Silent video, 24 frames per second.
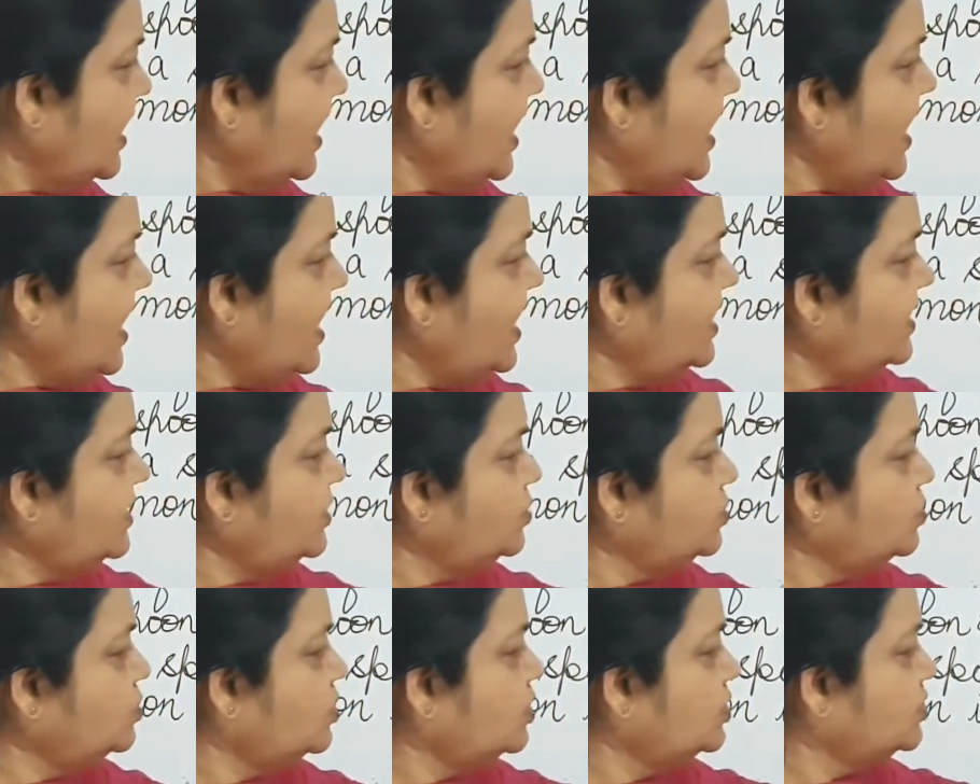Add
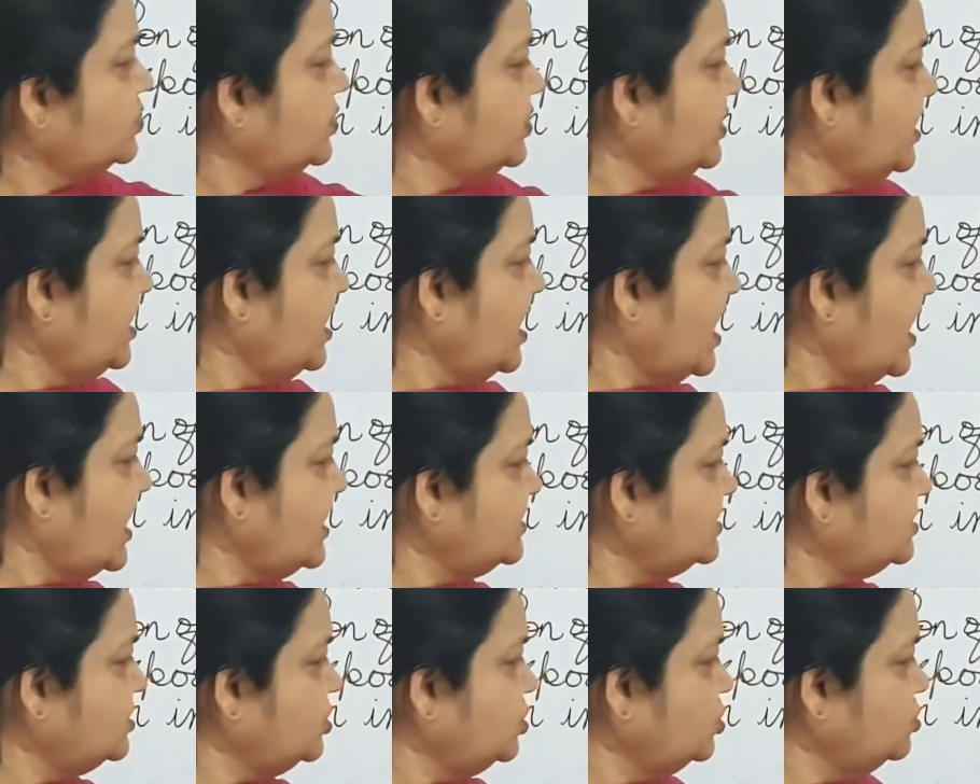2 or 3
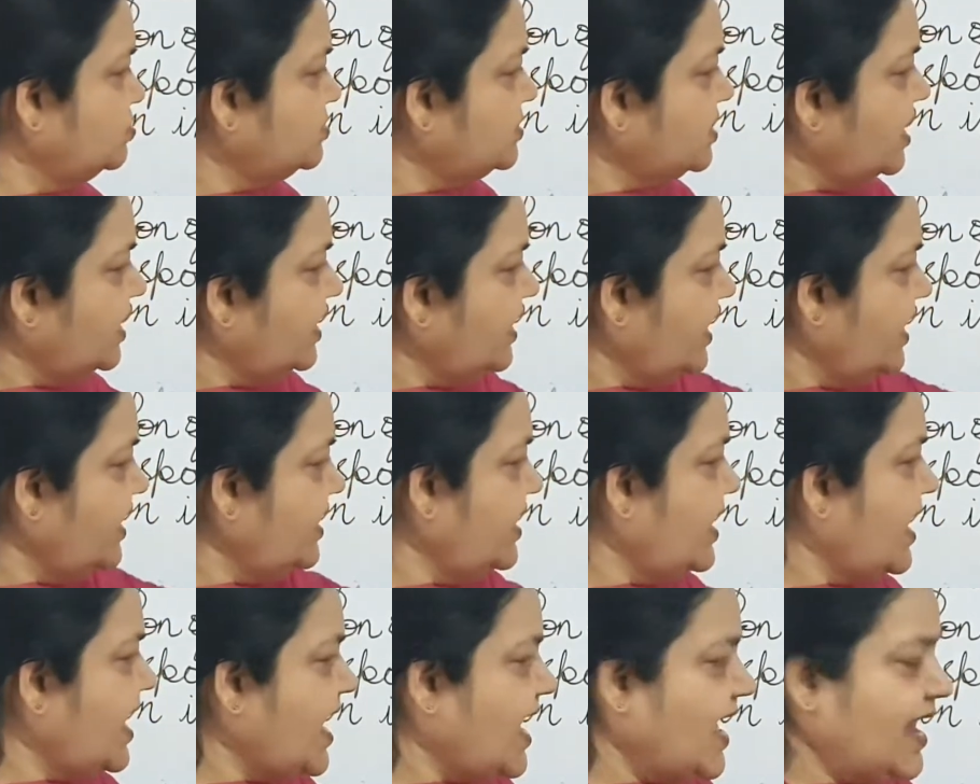ice cubes.
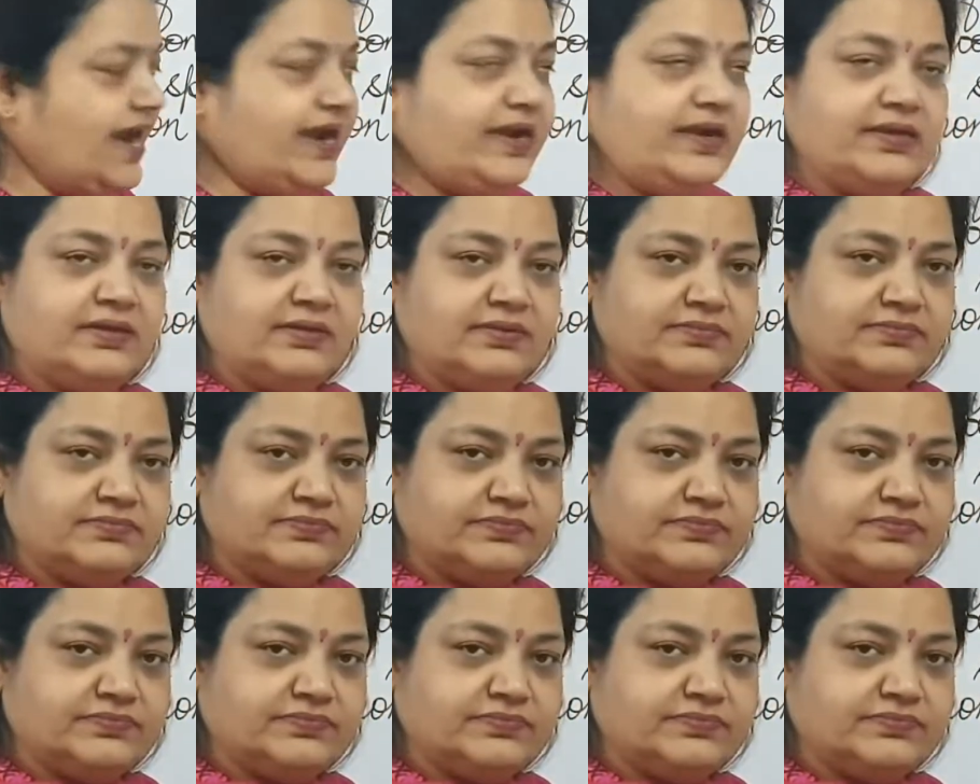Again add.